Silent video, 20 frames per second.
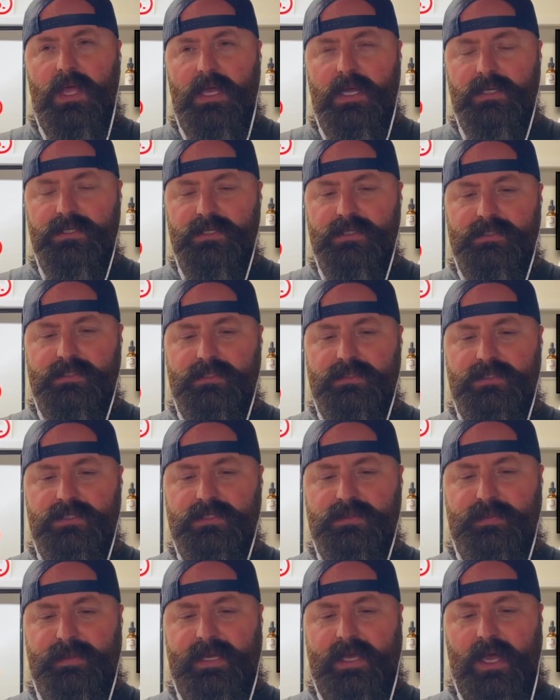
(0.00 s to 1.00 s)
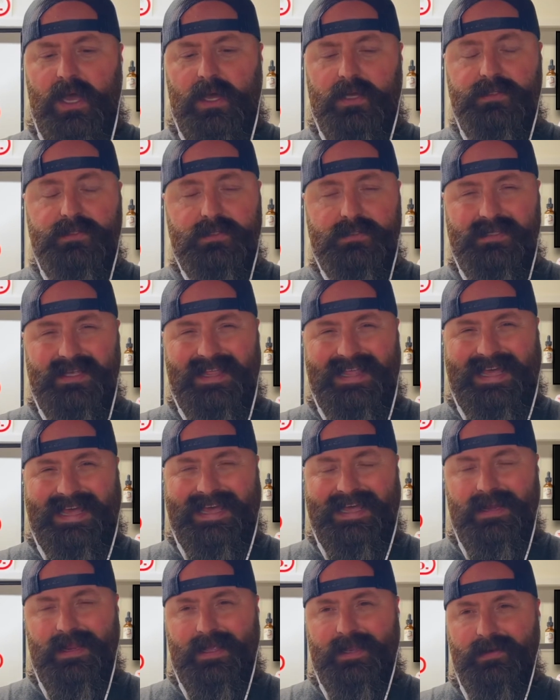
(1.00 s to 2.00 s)
just be conscious of
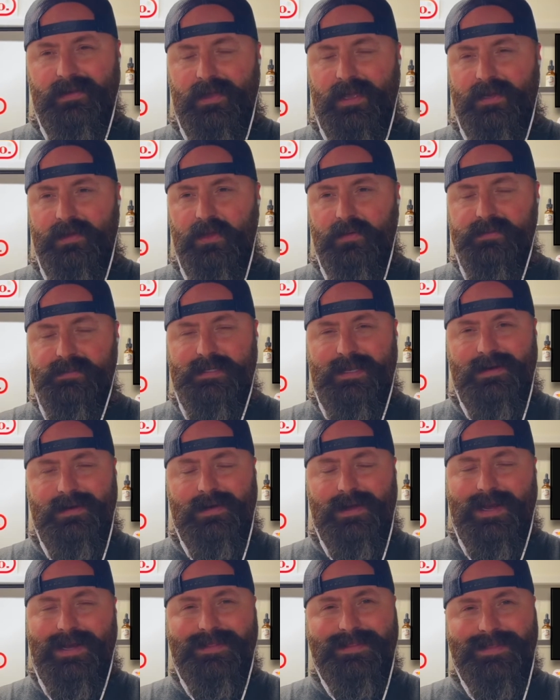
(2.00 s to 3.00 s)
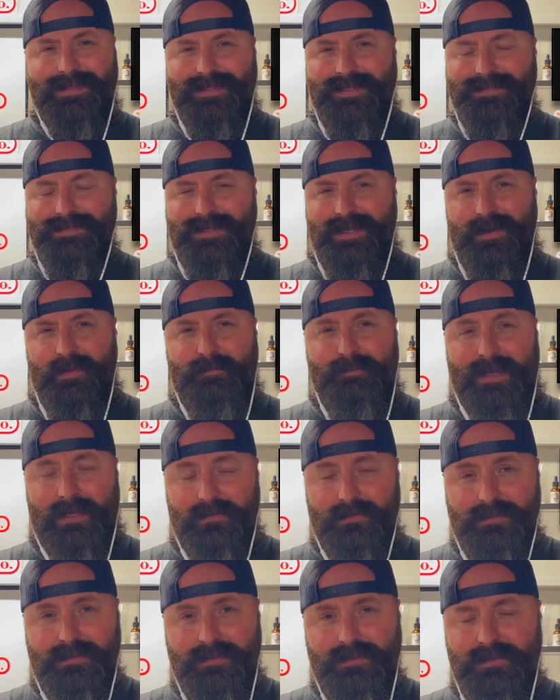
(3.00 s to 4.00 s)
that, and don't set it on anything that's going to
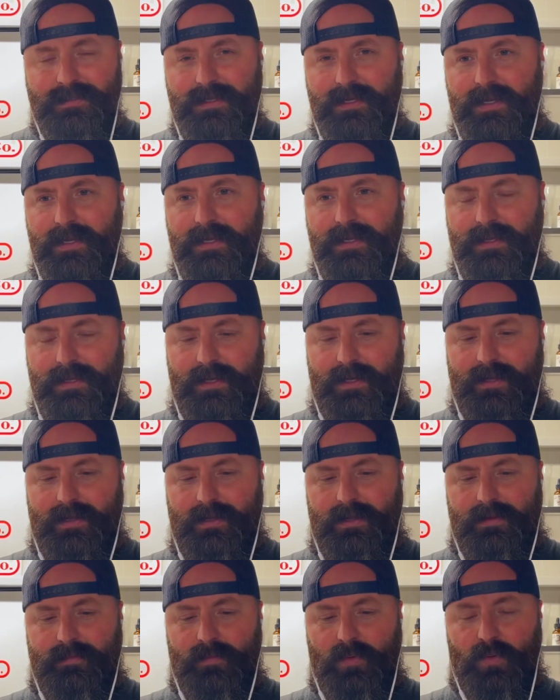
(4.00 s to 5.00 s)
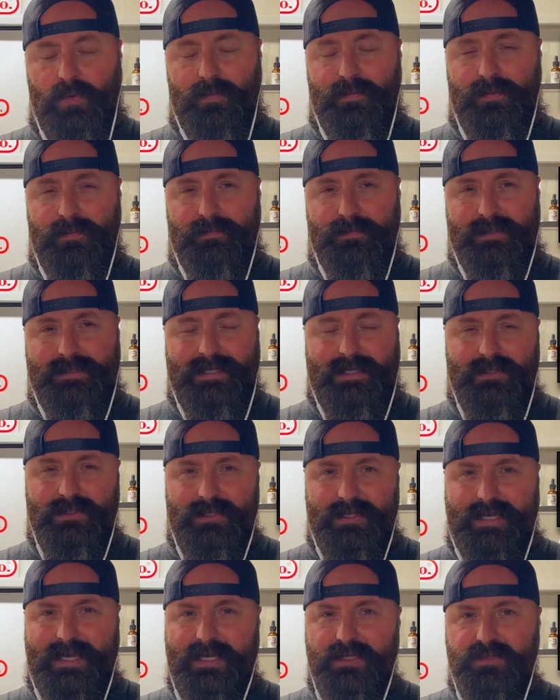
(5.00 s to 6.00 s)
melt or
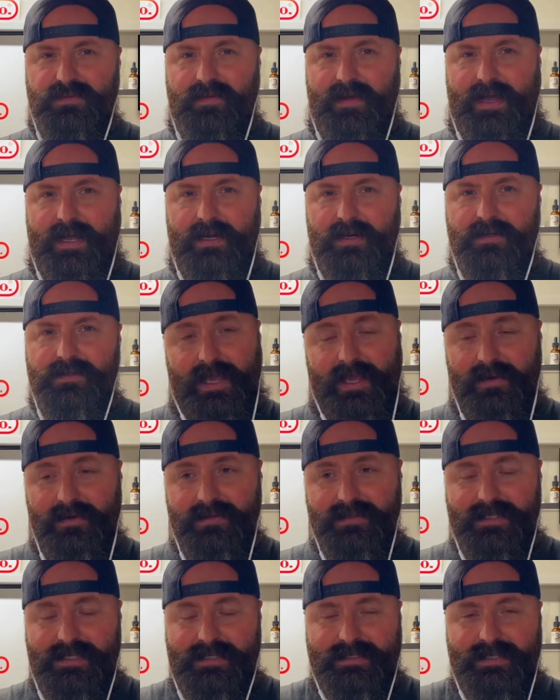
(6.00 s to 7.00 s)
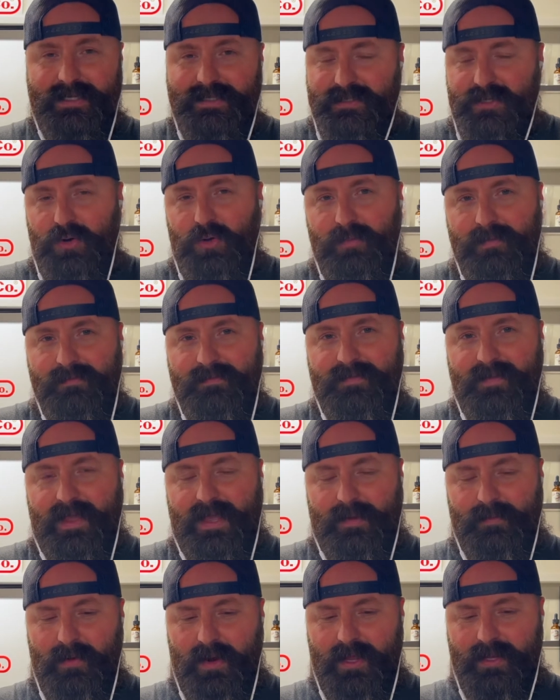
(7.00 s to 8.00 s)
potentially catch fire. Candles, it's an open
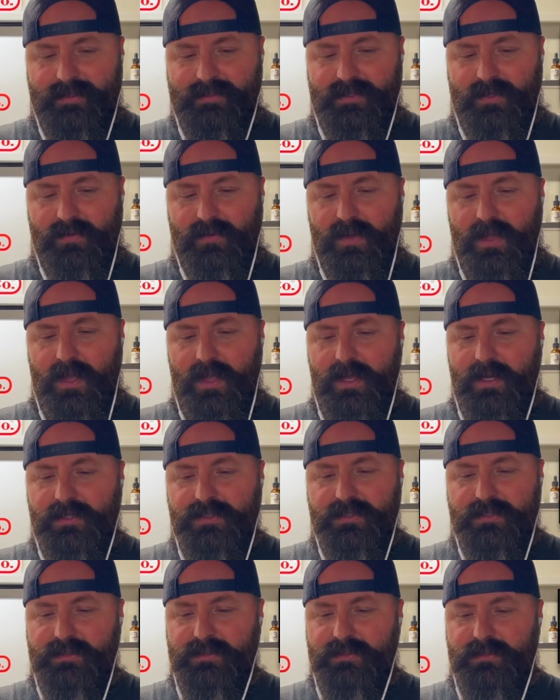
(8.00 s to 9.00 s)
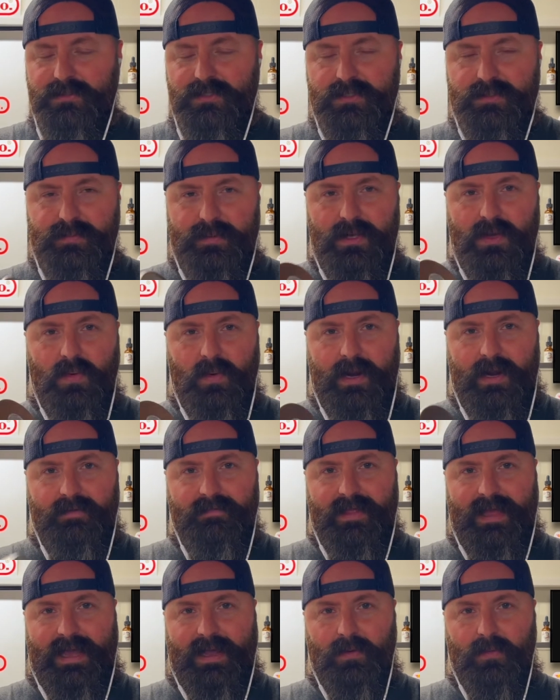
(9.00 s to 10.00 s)
flame, right? So just be aware of
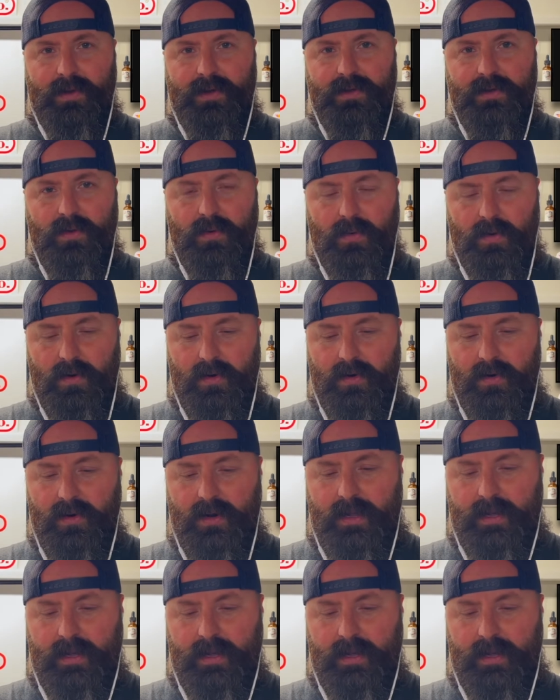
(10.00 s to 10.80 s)
that when you're